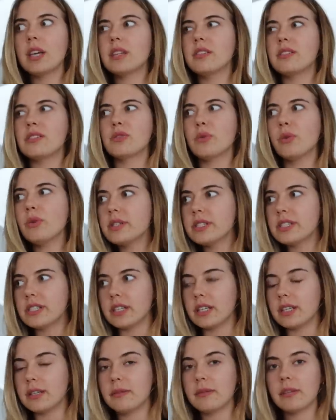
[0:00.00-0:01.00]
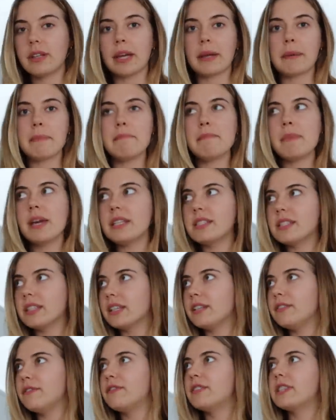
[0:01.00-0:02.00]
exhausted, like
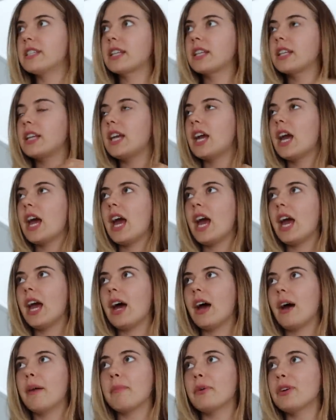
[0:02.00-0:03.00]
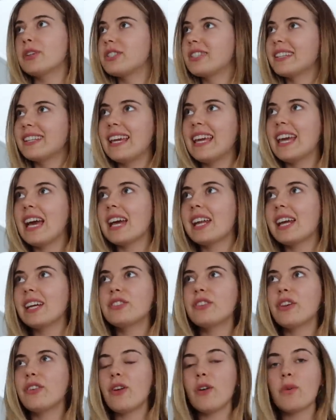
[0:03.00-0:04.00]
mentally, physically, emotionally, and I
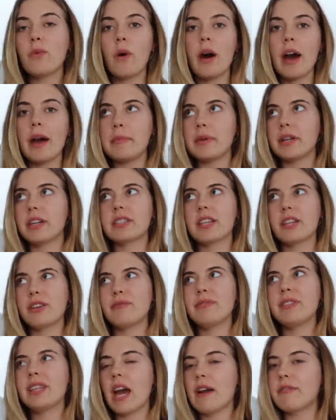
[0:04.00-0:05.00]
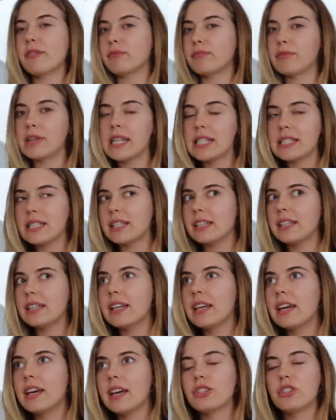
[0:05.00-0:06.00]
don't know why, because I don't really have a
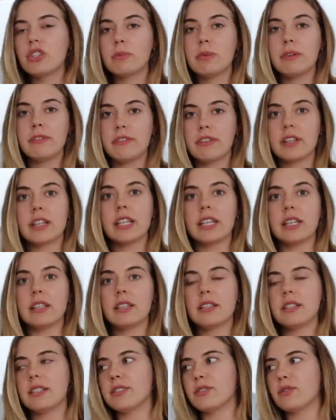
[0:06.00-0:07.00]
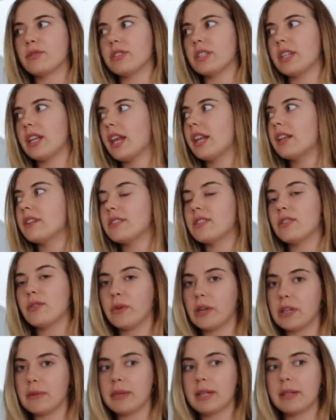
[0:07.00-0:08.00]
reason to be feeling this exhausted, and it's
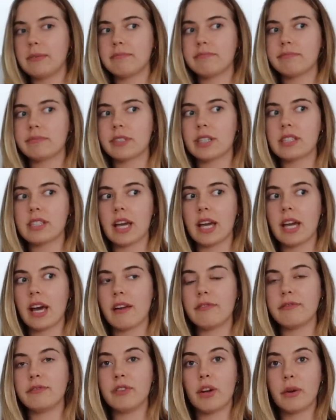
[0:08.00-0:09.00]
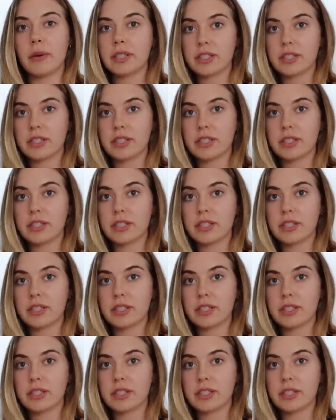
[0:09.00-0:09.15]
annoying me because I have no